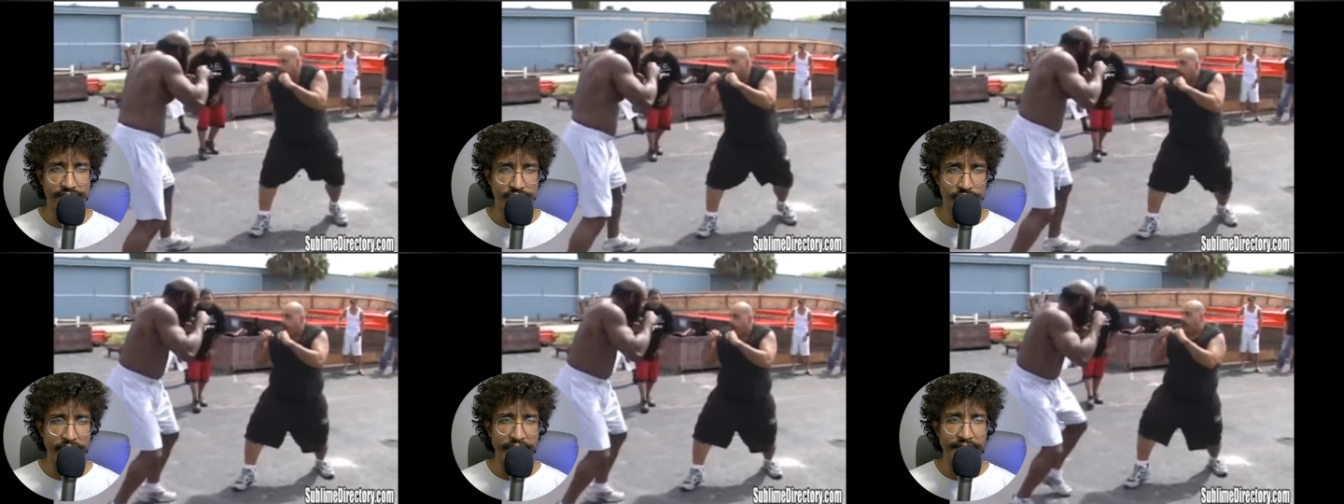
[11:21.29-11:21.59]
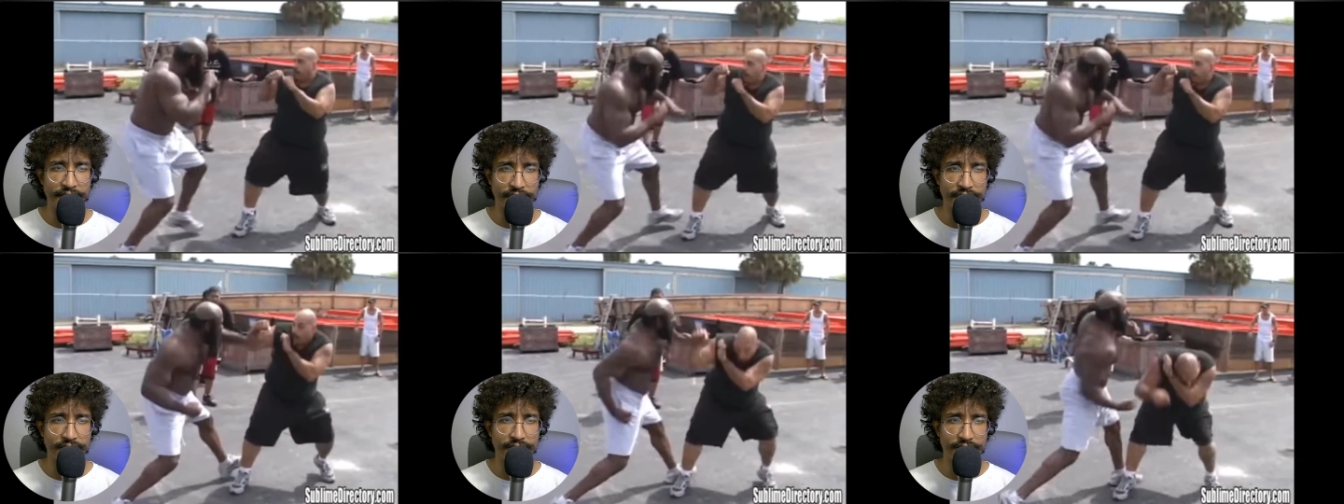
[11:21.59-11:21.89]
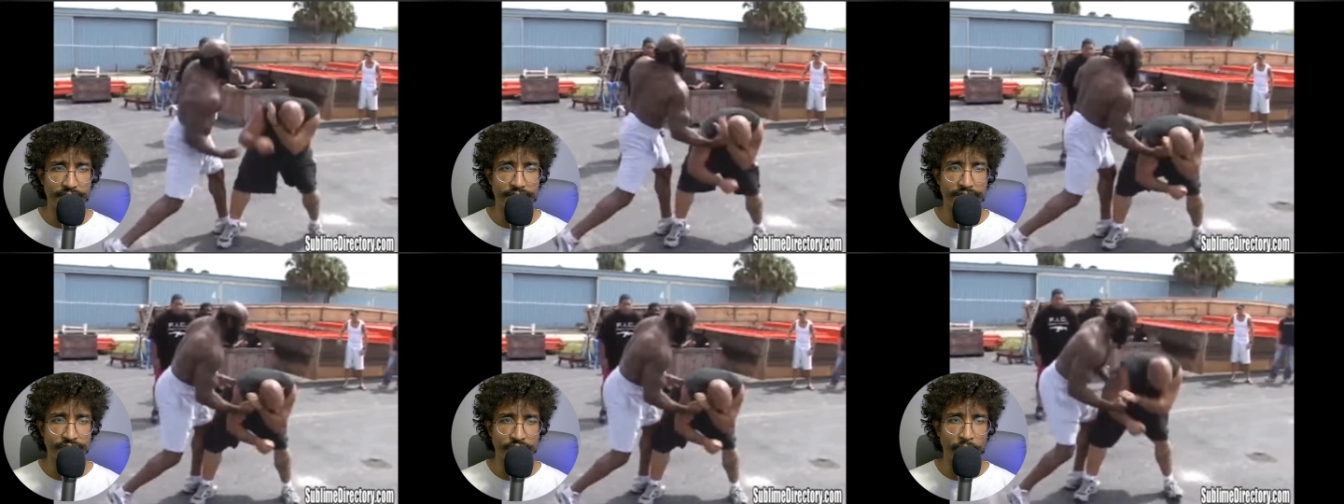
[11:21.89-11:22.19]
trying
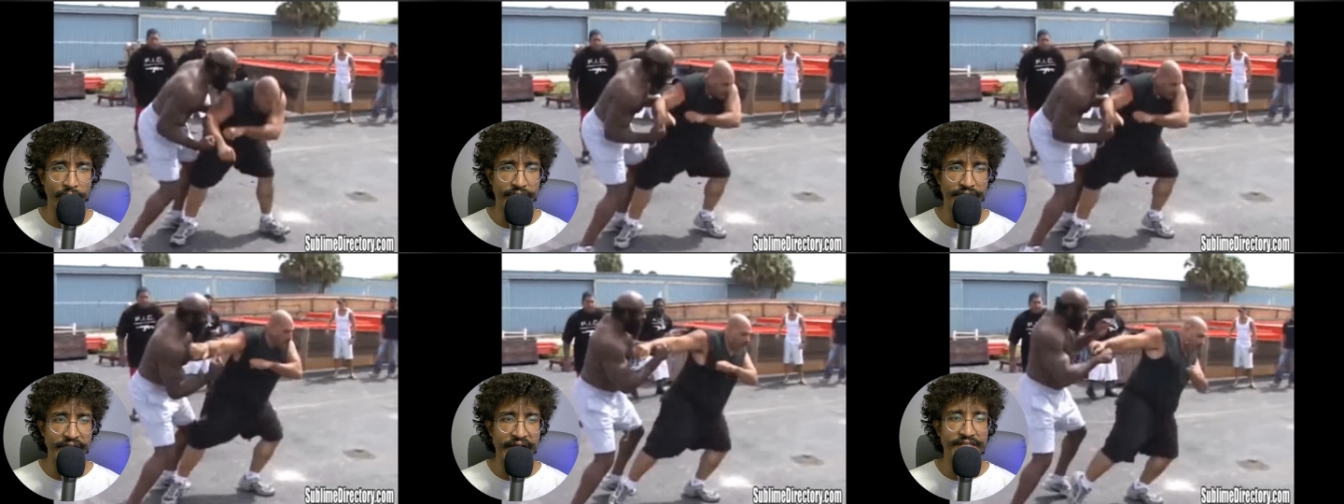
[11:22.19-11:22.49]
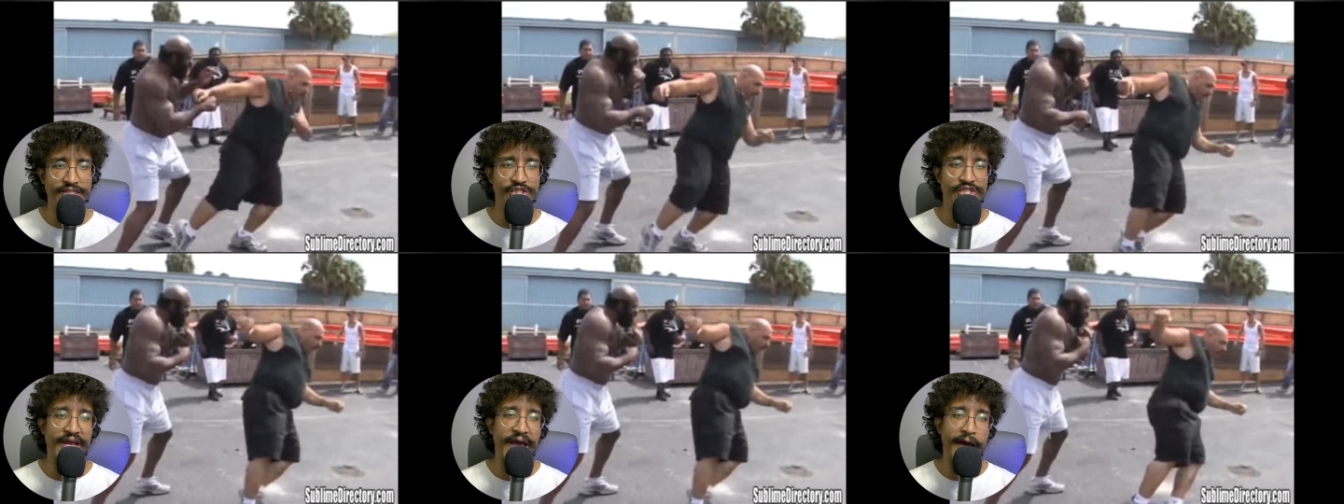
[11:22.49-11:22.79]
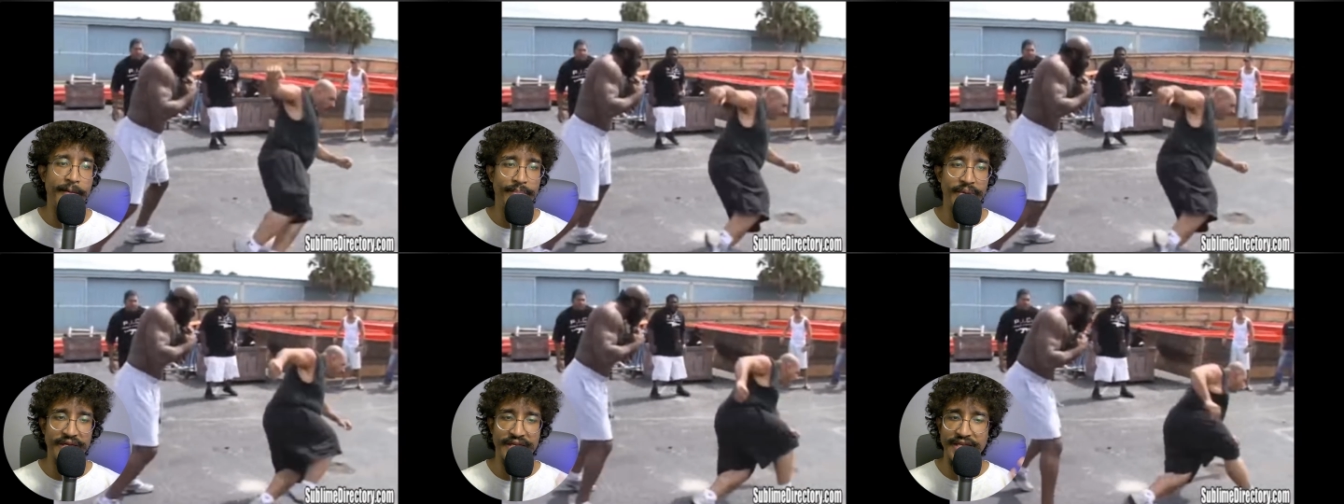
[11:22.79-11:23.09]
to start a nice
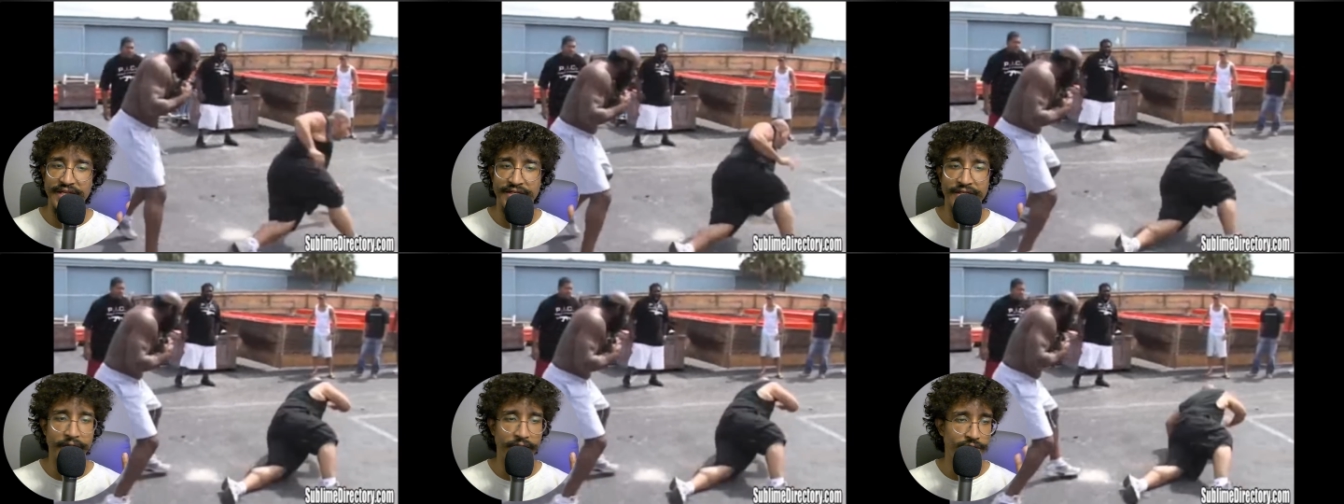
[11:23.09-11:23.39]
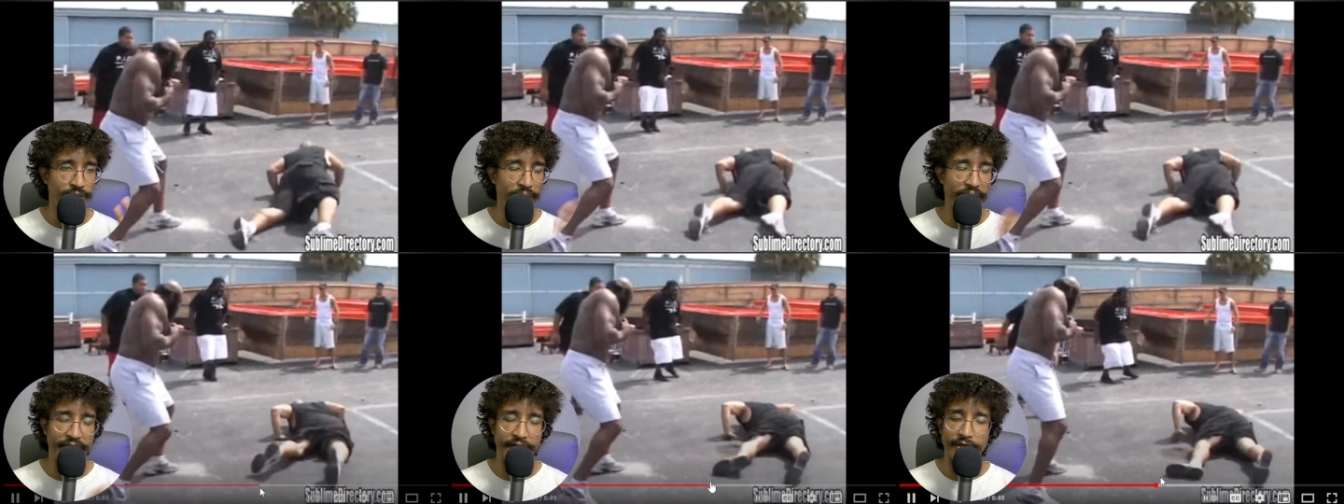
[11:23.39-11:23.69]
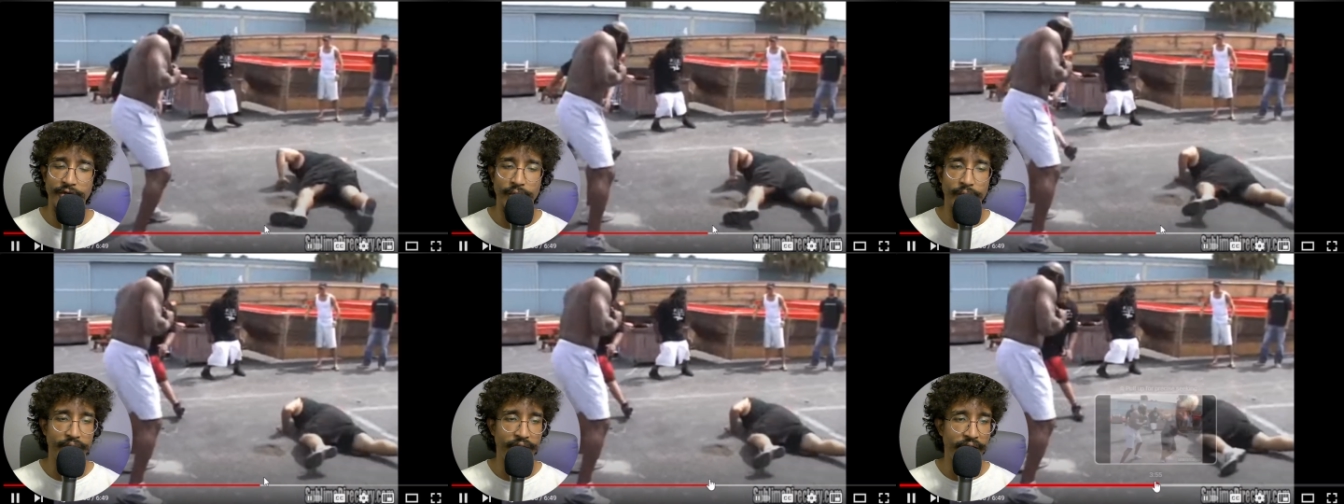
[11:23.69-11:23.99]
jab, but he ducked right
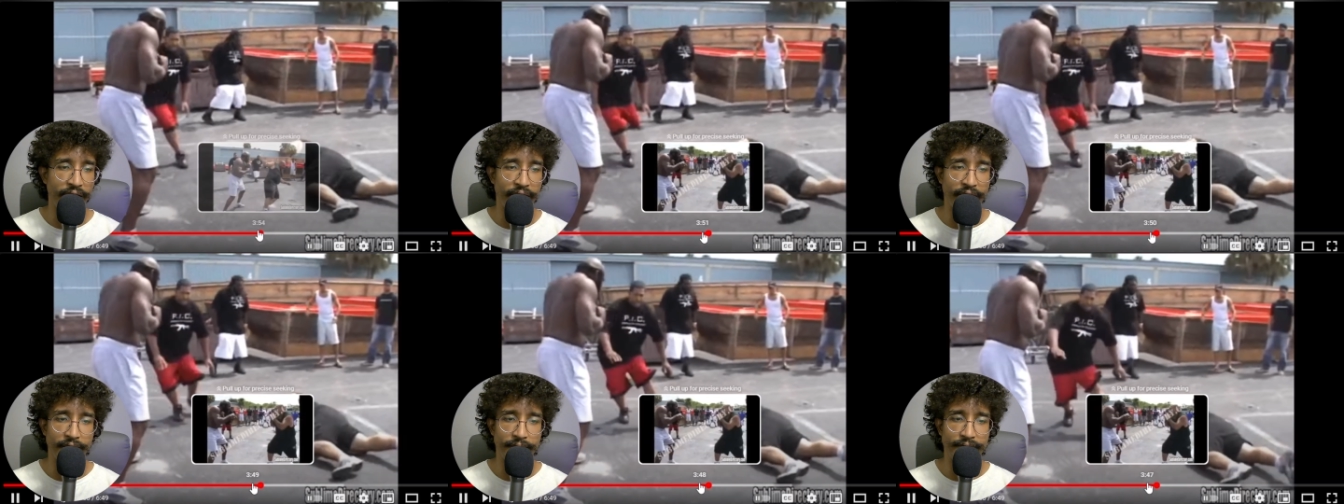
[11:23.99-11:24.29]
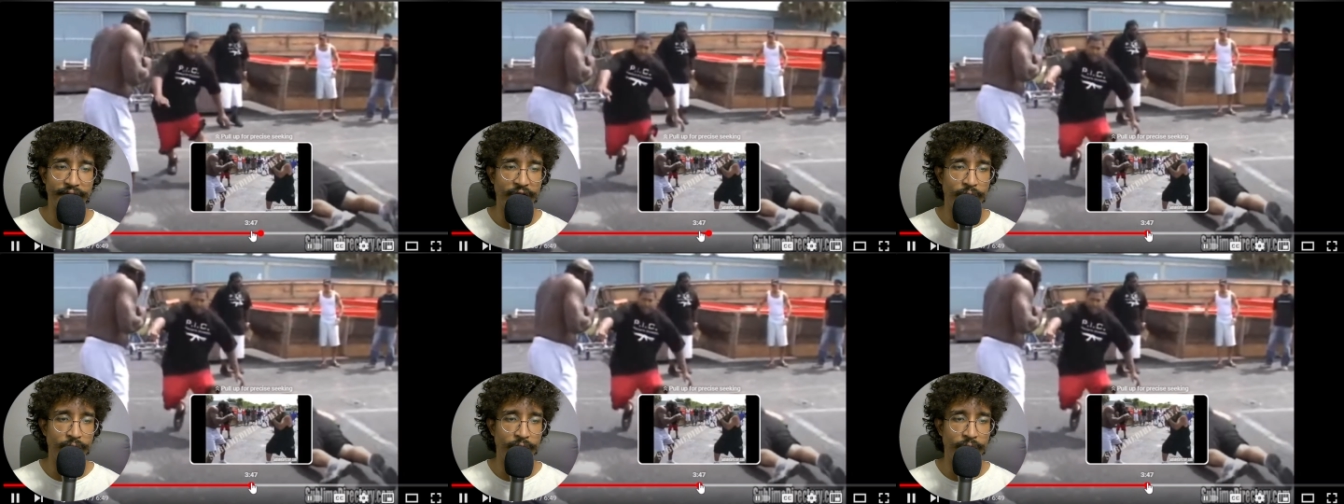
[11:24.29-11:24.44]
into it. Yeah, that